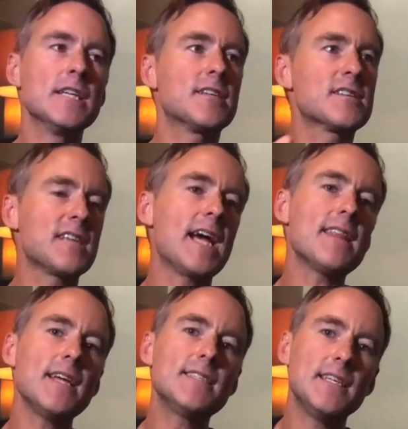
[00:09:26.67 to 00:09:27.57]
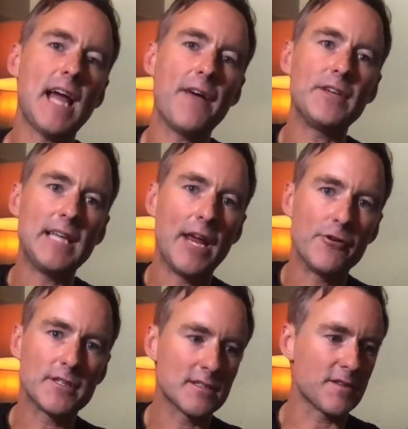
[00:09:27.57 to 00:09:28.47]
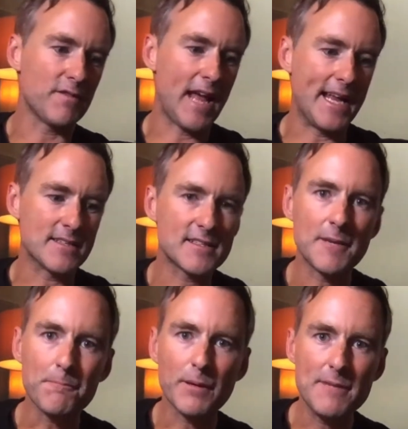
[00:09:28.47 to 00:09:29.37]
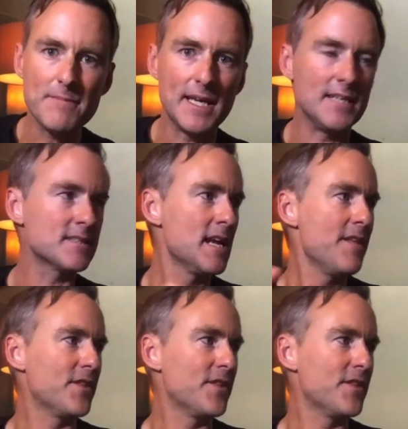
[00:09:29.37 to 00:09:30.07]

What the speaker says: To say they didn't have an inheritance of land simply means